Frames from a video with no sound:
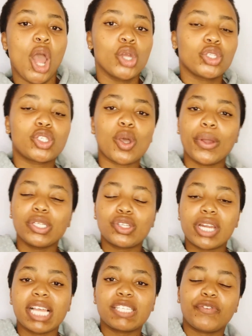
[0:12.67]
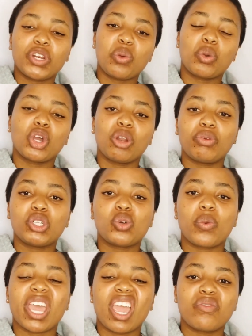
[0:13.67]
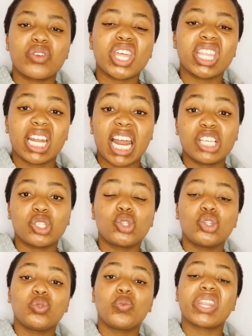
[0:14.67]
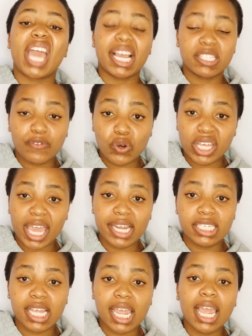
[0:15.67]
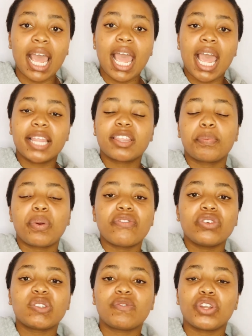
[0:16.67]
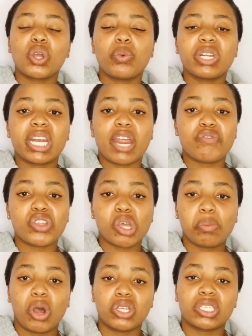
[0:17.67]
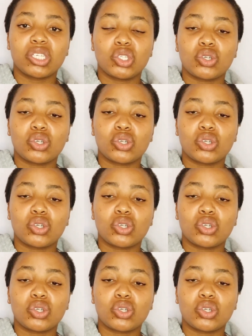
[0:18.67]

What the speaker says: So in today's video, we're going to be doing everything that has to do with exfoliating. In the previous video, we did everything masking.